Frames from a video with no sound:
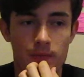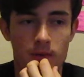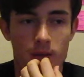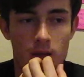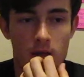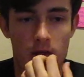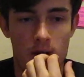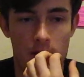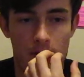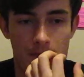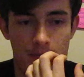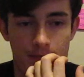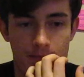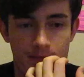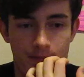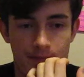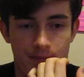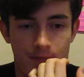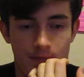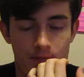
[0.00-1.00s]
we're
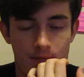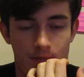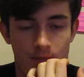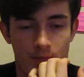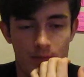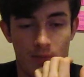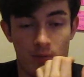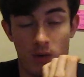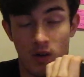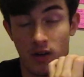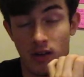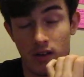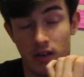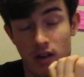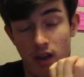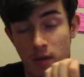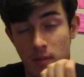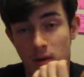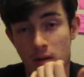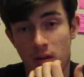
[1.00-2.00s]
going to
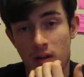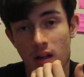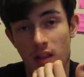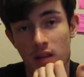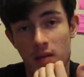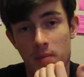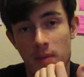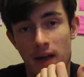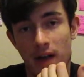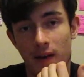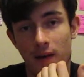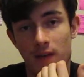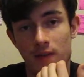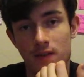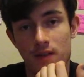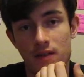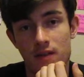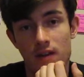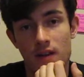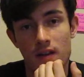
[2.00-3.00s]
talk about color
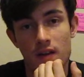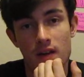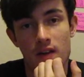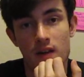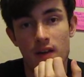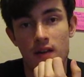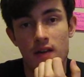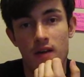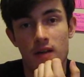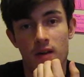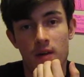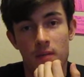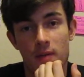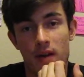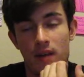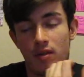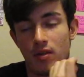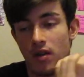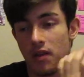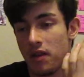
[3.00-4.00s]
patterns. And I
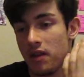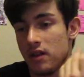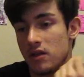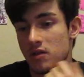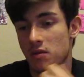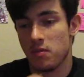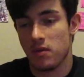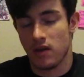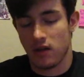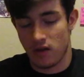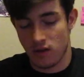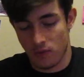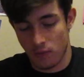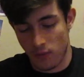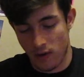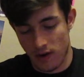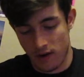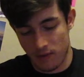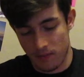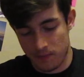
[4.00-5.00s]
thought these would be a good
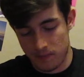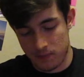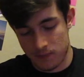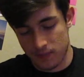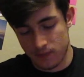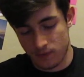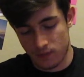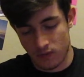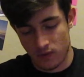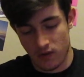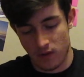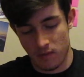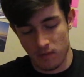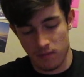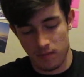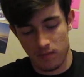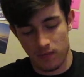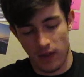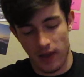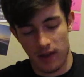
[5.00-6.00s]
way to
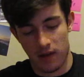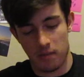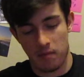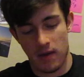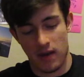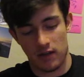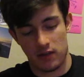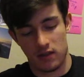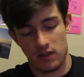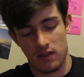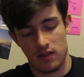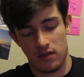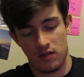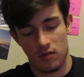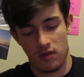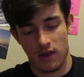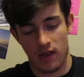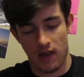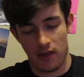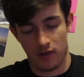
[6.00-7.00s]
like mesh these two
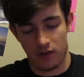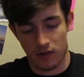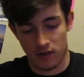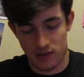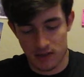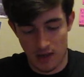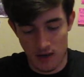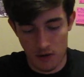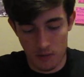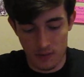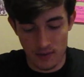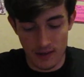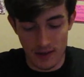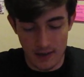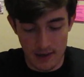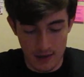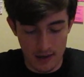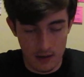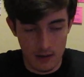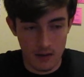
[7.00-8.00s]
together because they are
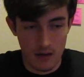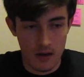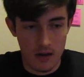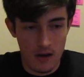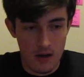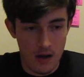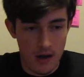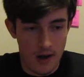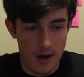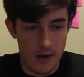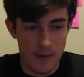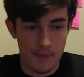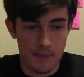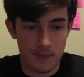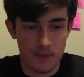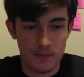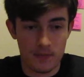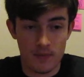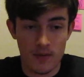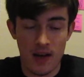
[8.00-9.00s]
related.
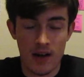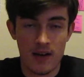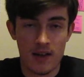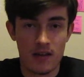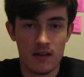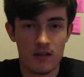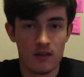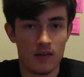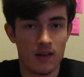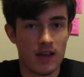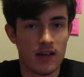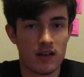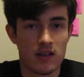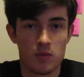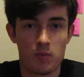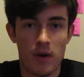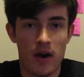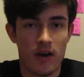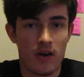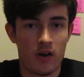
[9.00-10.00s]
Any like
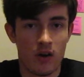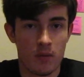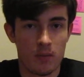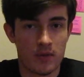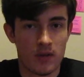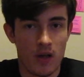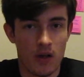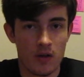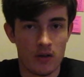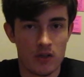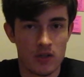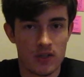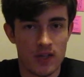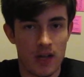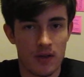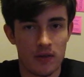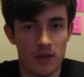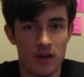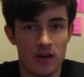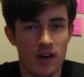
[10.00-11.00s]
aspiring herpetologist
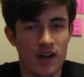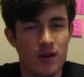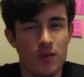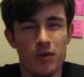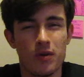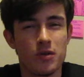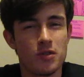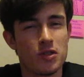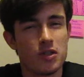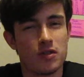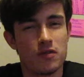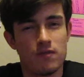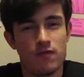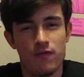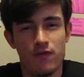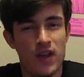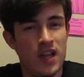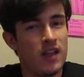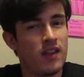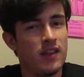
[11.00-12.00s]
out there, anyone who's just
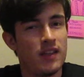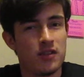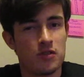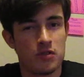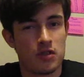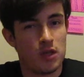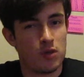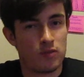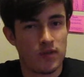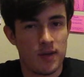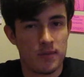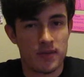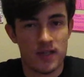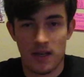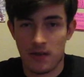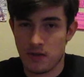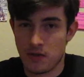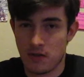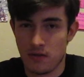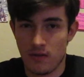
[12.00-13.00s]
vaguely interested in
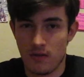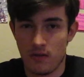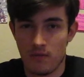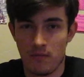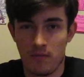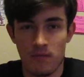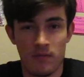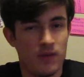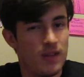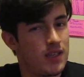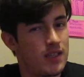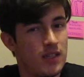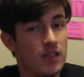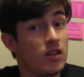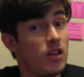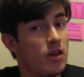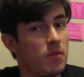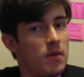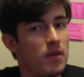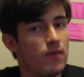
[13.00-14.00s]
reptiles, and this is
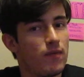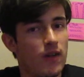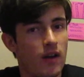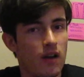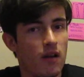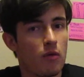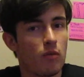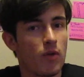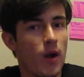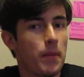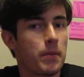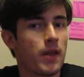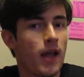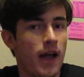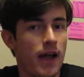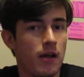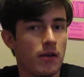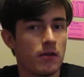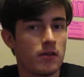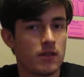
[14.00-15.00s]
going to be very
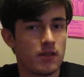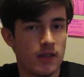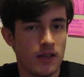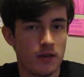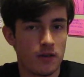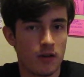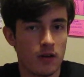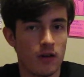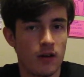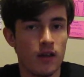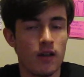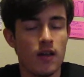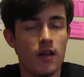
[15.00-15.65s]
reptile centered